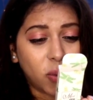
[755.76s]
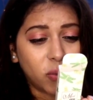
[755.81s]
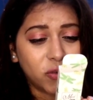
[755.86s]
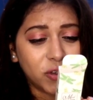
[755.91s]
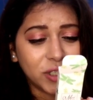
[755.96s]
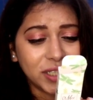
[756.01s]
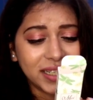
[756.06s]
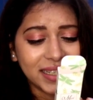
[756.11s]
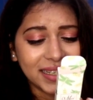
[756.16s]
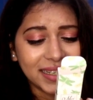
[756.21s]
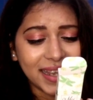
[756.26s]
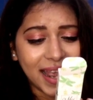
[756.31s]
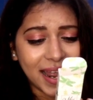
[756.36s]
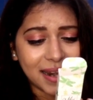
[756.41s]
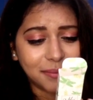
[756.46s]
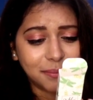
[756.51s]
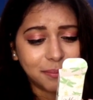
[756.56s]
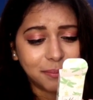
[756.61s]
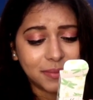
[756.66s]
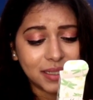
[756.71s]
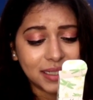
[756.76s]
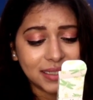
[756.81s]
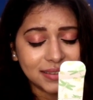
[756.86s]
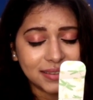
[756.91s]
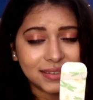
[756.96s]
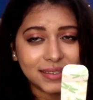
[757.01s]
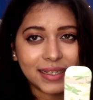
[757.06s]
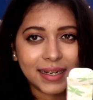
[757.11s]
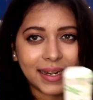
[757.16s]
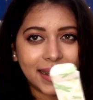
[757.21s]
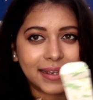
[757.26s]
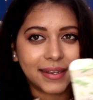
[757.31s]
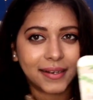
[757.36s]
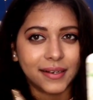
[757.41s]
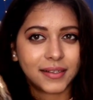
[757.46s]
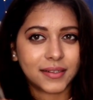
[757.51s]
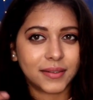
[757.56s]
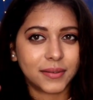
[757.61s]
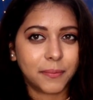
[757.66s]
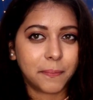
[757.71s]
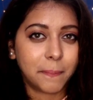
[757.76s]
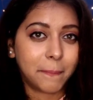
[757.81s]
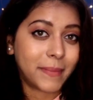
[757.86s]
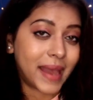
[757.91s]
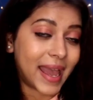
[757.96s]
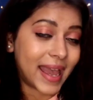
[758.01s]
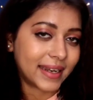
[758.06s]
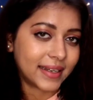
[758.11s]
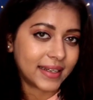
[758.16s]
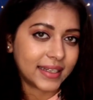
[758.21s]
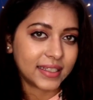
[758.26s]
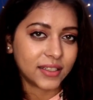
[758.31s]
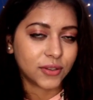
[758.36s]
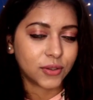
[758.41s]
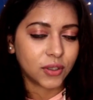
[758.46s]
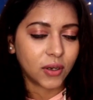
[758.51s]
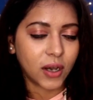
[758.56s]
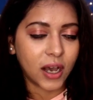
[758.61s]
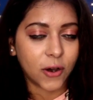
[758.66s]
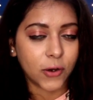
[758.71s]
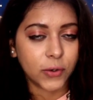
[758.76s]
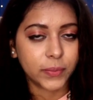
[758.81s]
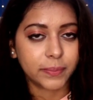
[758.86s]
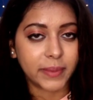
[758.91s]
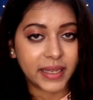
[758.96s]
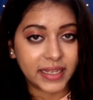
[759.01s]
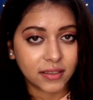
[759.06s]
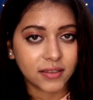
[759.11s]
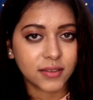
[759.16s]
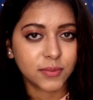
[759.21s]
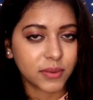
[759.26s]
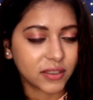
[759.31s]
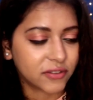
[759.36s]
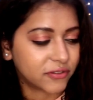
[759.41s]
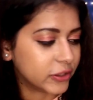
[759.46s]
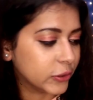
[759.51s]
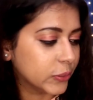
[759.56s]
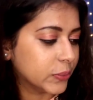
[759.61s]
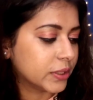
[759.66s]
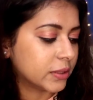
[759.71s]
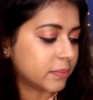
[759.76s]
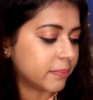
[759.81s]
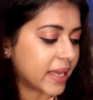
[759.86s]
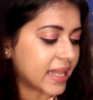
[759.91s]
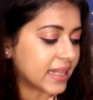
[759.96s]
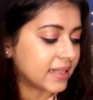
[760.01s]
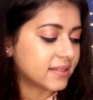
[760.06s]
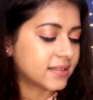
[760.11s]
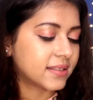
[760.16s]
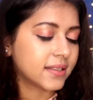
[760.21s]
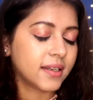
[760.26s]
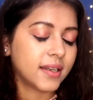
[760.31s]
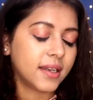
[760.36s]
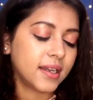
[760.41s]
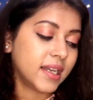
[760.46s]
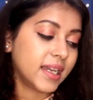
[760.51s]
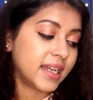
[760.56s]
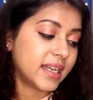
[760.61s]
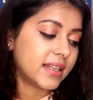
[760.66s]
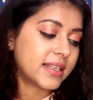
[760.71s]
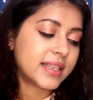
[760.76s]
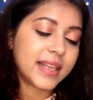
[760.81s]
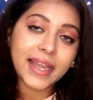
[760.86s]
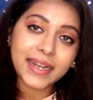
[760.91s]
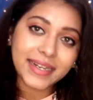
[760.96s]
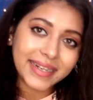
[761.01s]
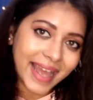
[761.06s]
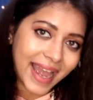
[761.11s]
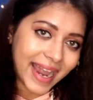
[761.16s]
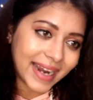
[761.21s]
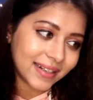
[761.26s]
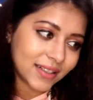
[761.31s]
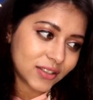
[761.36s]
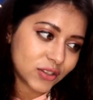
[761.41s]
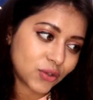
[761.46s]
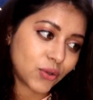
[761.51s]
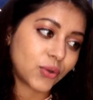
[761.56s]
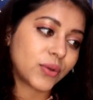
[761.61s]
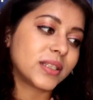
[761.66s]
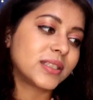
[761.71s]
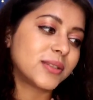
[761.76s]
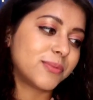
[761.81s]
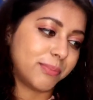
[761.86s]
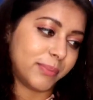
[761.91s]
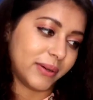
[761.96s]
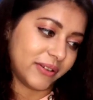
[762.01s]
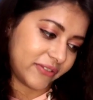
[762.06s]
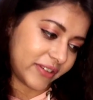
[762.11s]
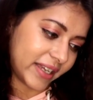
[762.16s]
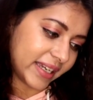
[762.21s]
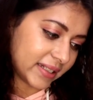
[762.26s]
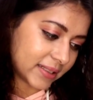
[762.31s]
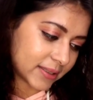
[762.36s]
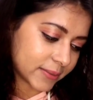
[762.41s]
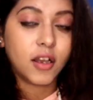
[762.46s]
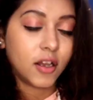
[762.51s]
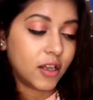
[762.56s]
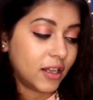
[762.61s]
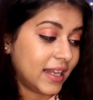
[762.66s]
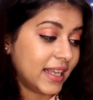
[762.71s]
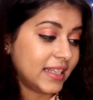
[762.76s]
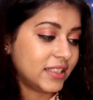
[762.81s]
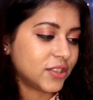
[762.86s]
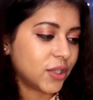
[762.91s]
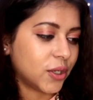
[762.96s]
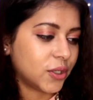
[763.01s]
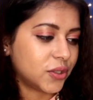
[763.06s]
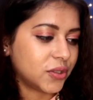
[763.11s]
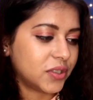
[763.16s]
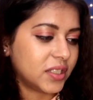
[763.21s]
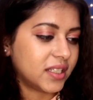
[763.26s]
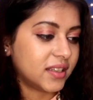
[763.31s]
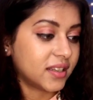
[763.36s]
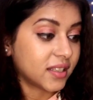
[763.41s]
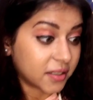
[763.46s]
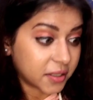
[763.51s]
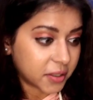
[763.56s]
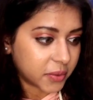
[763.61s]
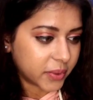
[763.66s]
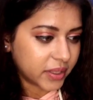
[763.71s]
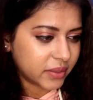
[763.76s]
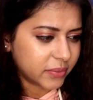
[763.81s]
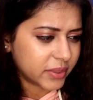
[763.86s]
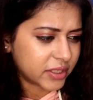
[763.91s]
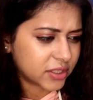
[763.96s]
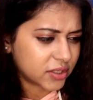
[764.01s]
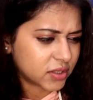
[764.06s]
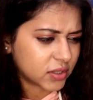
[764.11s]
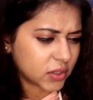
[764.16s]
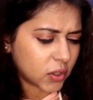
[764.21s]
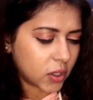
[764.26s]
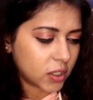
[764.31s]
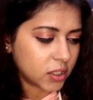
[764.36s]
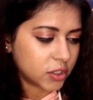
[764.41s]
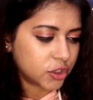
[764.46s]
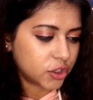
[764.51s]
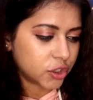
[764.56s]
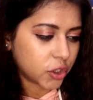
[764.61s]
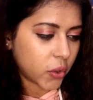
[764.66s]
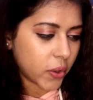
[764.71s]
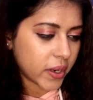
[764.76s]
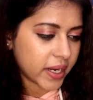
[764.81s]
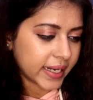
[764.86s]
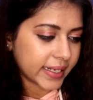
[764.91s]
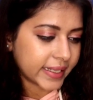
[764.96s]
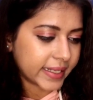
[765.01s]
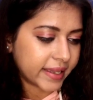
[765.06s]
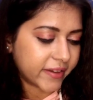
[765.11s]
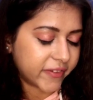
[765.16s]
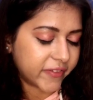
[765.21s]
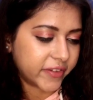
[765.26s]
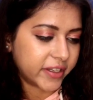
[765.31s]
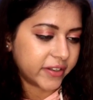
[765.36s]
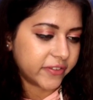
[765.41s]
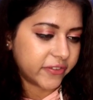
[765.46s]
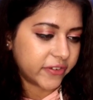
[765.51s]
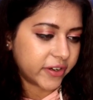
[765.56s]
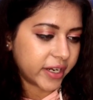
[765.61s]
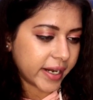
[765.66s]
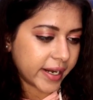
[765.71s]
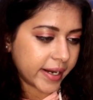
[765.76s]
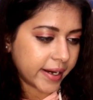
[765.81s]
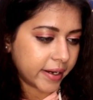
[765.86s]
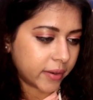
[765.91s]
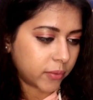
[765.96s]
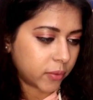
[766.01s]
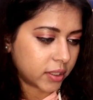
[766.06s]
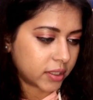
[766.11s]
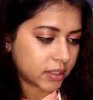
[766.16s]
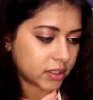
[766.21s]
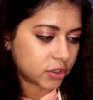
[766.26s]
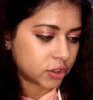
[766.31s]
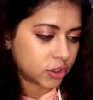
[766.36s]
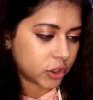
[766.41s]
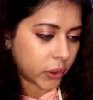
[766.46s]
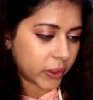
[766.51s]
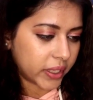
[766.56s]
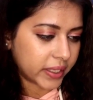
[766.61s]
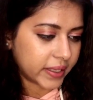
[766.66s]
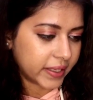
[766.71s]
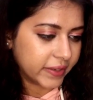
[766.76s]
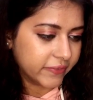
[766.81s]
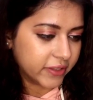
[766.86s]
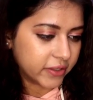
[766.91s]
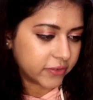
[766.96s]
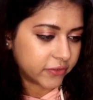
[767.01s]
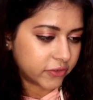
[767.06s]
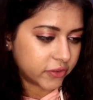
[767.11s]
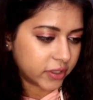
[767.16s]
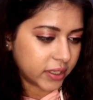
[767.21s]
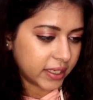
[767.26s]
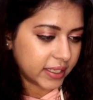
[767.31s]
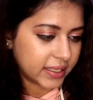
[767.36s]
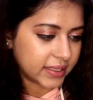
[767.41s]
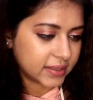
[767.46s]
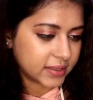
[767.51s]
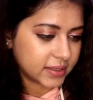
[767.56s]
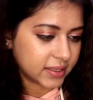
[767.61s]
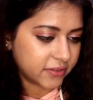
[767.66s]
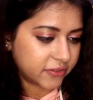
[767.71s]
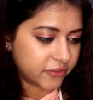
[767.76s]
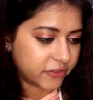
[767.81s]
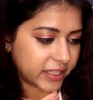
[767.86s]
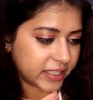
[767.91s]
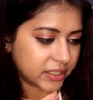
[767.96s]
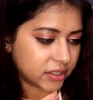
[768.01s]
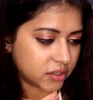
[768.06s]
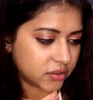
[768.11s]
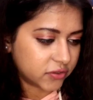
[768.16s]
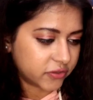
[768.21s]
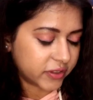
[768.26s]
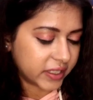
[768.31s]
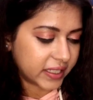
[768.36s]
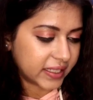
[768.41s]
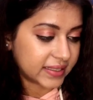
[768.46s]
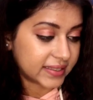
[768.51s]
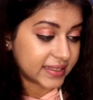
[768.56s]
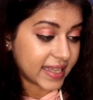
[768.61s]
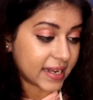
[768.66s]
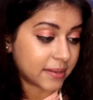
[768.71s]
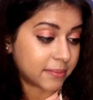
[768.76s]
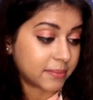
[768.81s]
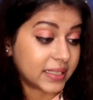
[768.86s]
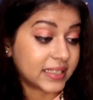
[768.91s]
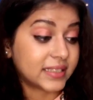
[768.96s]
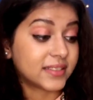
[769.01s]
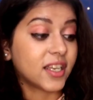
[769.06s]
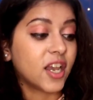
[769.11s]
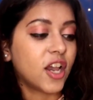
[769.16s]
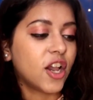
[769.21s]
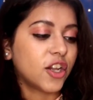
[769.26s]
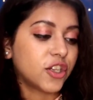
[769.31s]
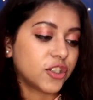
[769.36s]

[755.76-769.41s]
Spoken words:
woody and musk, like a manly, you know how men's perfume smells. It's like that, so it's perfect. Let's go to the third one, which is called Joie de Vivre. What is Joie de Vivre? Is a French phrase that means